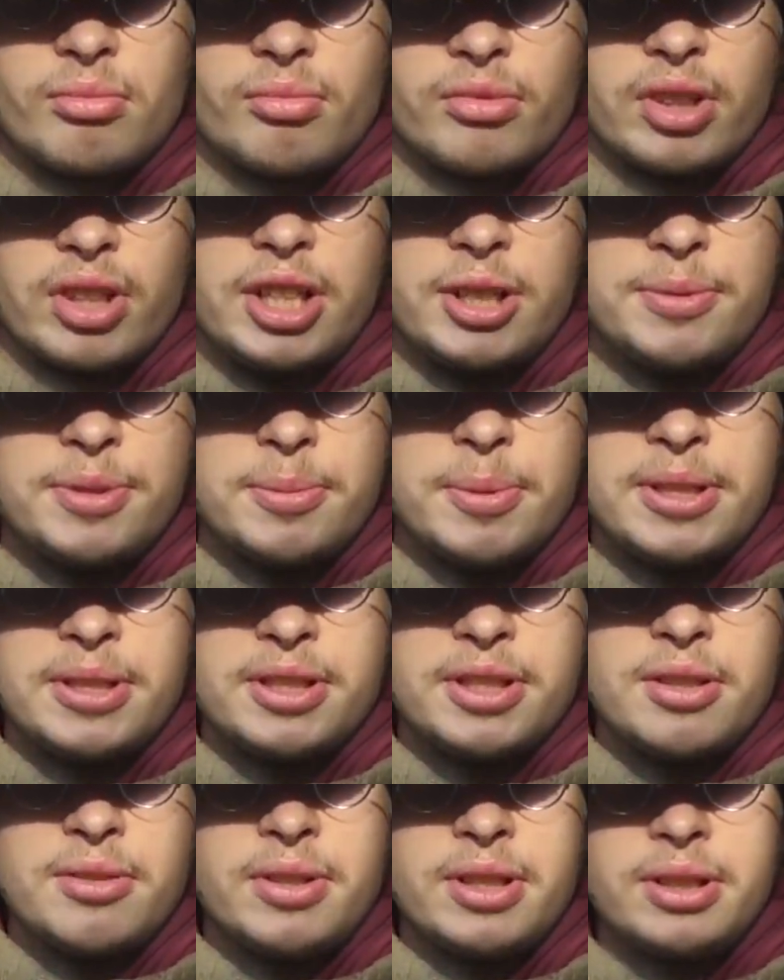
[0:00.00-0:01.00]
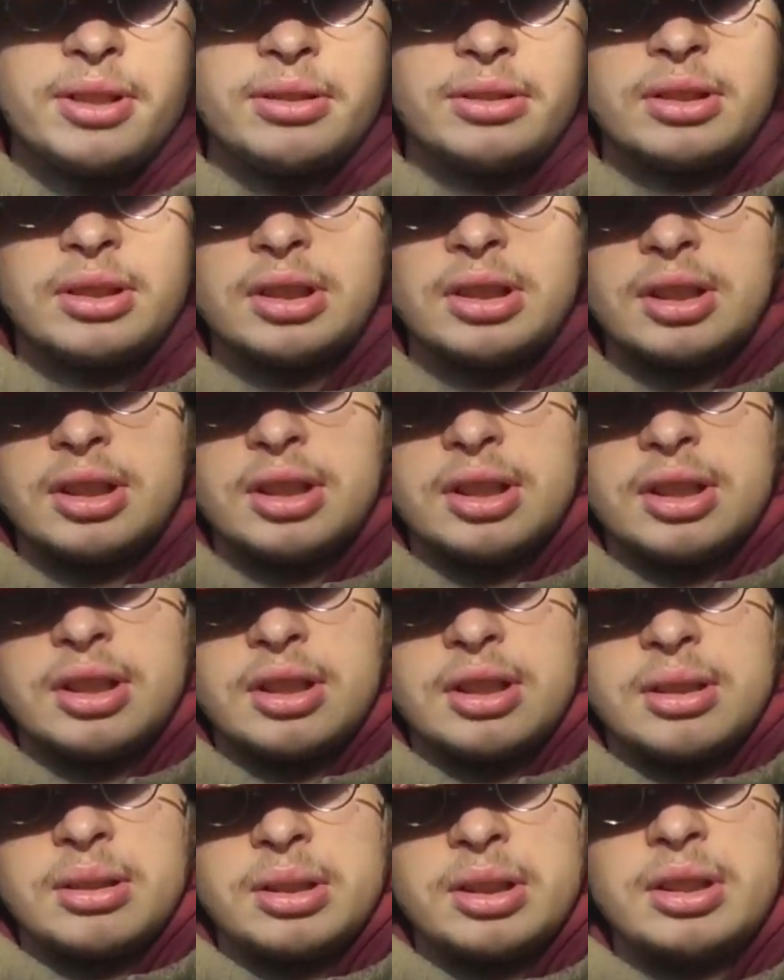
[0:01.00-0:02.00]
dream space in a way.
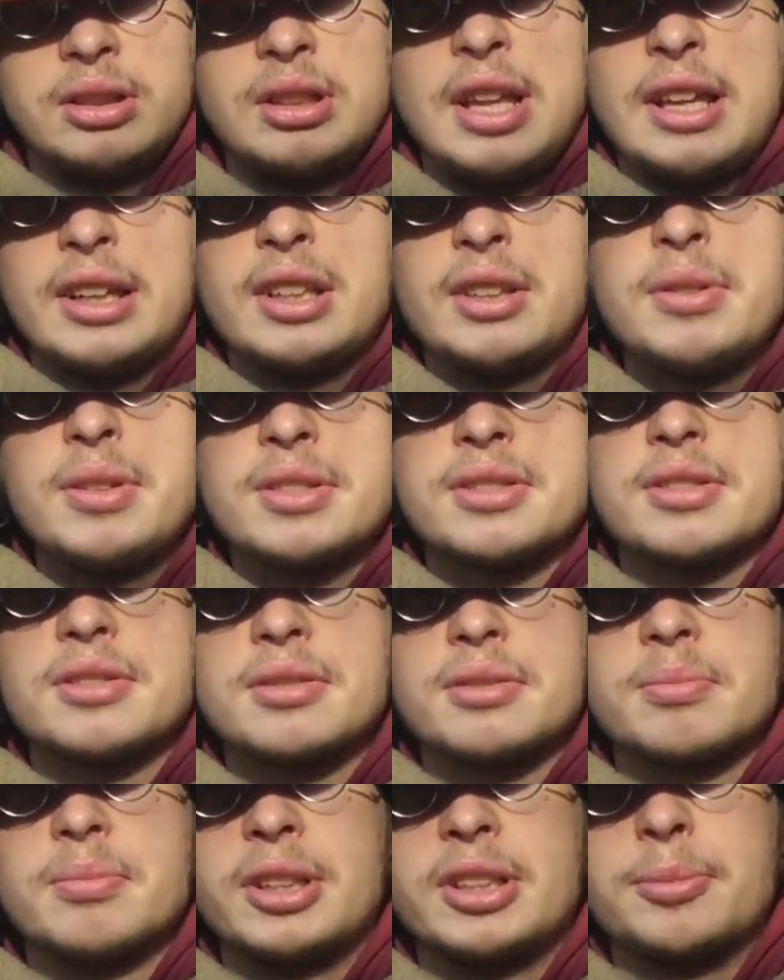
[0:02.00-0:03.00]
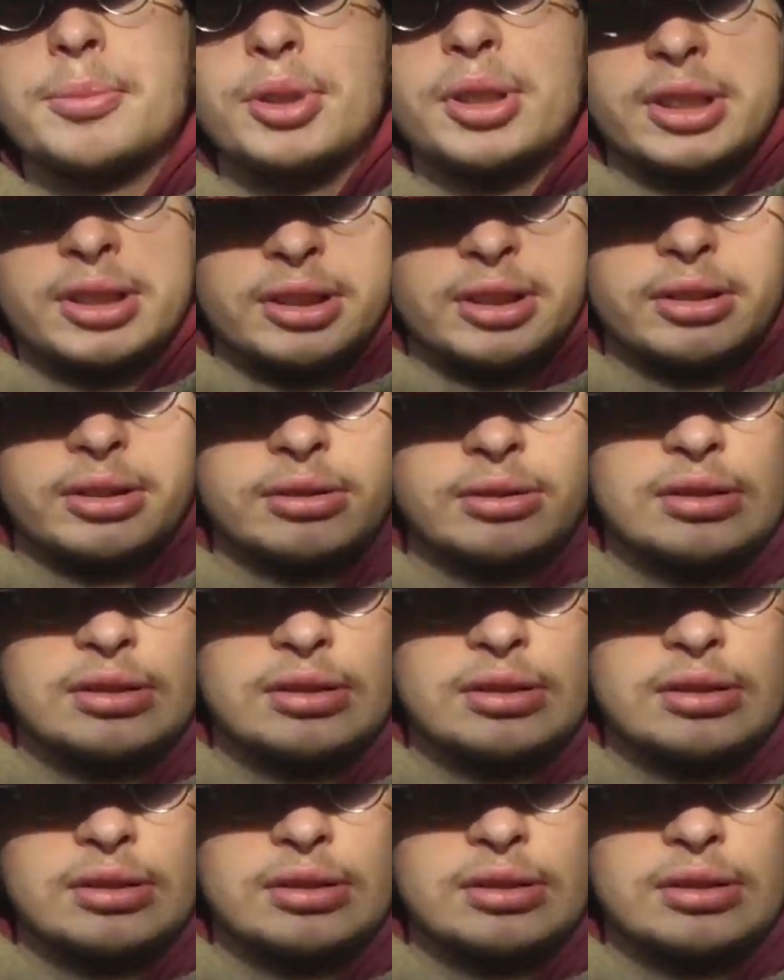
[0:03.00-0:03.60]
It was manipulated,